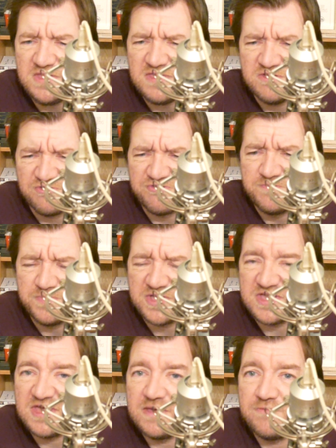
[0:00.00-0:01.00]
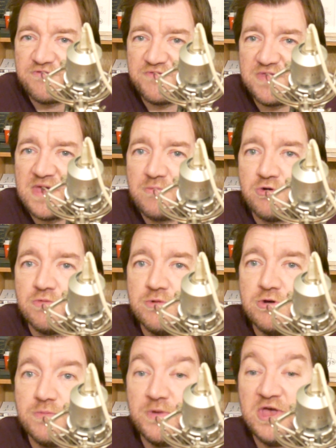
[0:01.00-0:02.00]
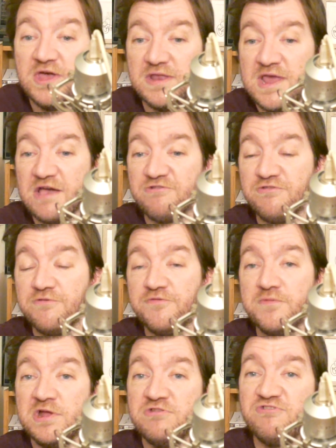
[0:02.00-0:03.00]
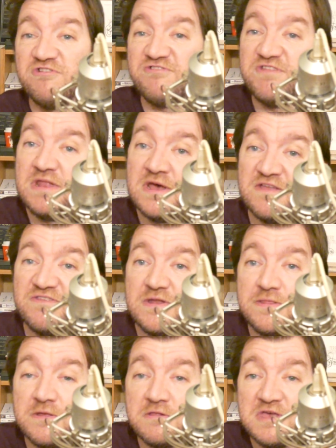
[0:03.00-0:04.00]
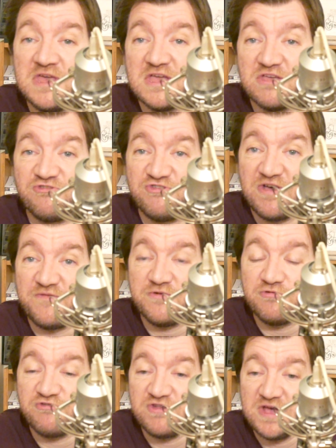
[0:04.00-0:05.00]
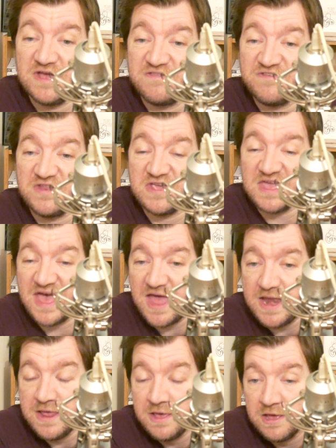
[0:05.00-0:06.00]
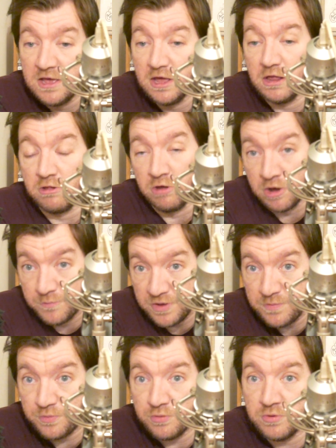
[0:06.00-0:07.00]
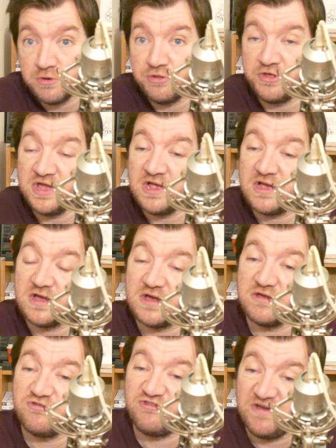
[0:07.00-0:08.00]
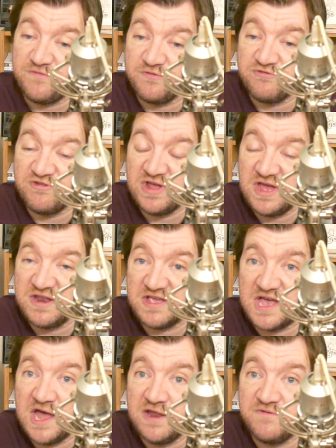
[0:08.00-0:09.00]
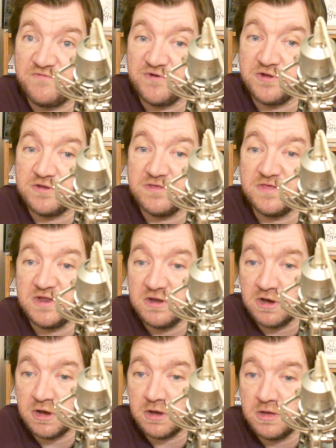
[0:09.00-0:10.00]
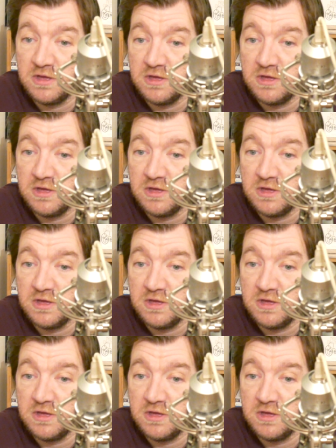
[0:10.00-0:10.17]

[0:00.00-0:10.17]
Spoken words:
There's some big games for them coming up. Next up for Manchester United in the league, it's Sheffield United again. A lot of people will think Sheffield United are cannon fodder. They're not.